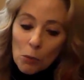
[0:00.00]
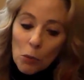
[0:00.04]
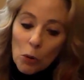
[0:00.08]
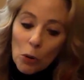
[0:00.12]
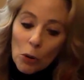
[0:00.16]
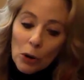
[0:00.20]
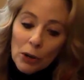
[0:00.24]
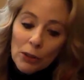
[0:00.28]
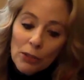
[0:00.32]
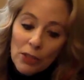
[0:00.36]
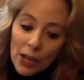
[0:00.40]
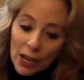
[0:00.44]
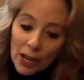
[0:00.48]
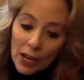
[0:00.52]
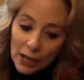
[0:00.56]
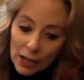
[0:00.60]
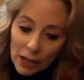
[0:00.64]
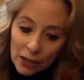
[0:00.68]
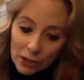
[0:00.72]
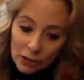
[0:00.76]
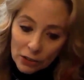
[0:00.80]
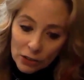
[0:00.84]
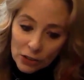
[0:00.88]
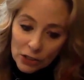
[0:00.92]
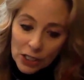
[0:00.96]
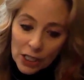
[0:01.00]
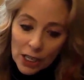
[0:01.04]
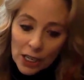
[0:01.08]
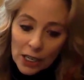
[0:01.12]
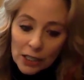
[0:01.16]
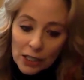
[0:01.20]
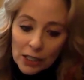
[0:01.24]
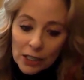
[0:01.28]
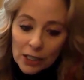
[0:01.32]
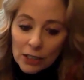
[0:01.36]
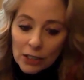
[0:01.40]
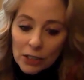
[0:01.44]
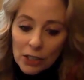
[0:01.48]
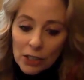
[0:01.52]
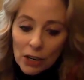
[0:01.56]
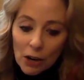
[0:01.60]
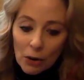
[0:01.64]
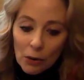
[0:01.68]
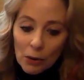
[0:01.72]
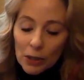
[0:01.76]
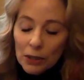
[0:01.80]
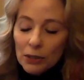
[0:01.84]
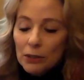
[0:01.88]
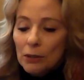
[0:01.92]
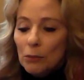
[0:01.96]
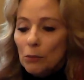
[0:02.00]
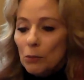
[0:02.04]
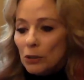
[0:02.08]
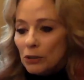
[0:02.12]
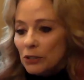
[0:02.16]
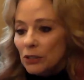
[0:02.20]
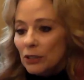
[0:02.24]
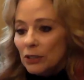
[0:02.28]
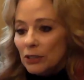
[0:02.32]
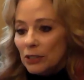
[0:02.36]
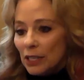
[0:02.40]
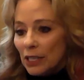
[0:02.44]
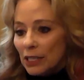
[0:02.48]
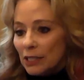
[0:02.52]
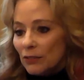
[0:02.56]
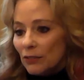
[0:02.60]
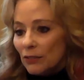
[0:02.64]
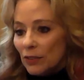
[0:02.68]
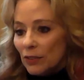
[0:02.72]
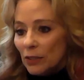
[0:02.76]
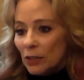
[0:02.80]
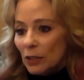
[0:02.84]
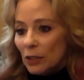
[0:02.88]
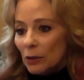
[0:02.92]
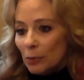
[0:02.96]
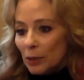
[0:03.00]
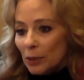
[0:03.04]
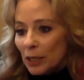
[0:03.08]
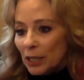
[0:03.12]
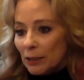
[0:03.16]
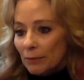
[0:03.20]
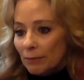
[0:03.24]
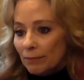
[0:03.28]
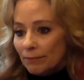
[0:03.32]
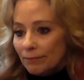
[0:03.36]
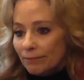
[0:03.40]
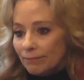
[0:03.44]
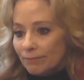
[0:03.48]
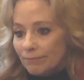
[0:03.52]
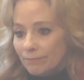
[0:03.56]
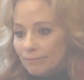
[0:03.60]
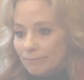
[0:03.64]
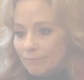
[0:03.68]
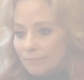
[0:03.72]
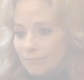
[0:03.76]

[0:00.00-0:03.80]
the more they understand it and know it, the more successful it will be.